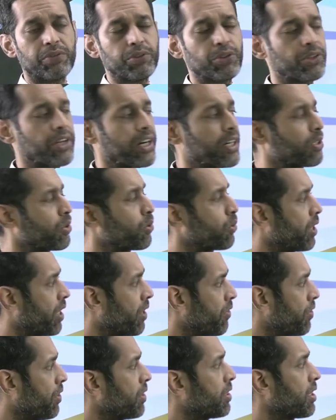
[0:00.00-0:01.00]
If you try to do
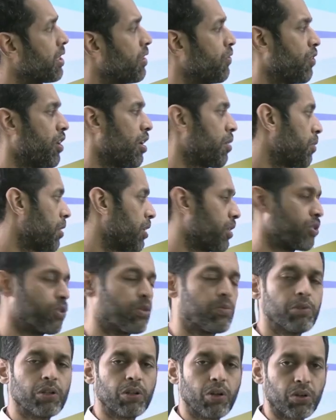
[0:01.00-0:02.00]
everything in pharma,
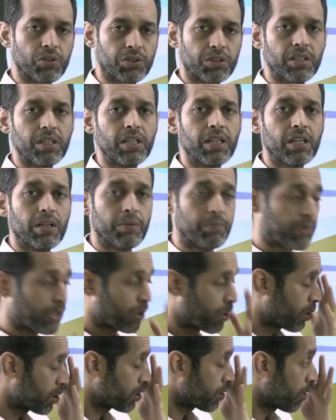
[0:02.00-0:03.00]
you'll be lost
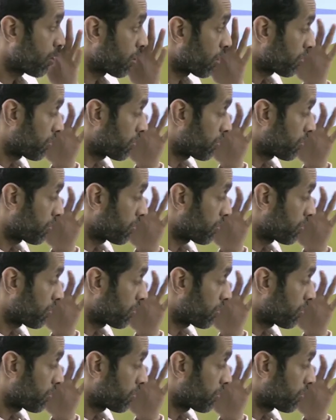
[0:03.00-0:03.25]
because a